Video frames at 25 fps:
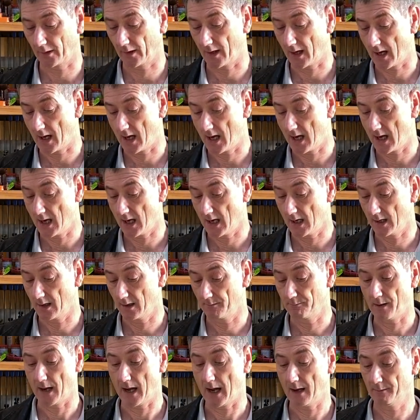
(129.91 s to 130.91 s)

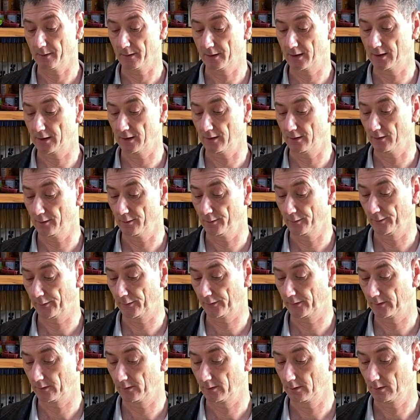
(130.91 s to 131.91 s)

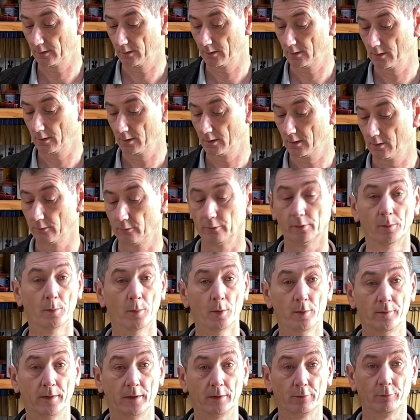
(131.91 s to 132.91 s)
barbecues,
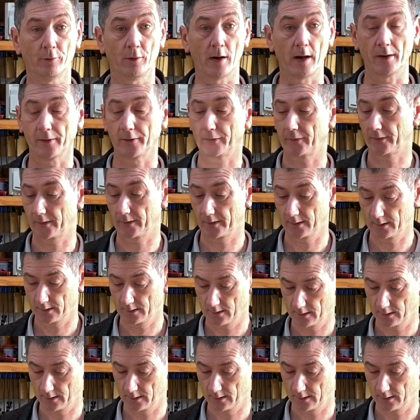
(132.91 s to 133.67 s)
removing rust.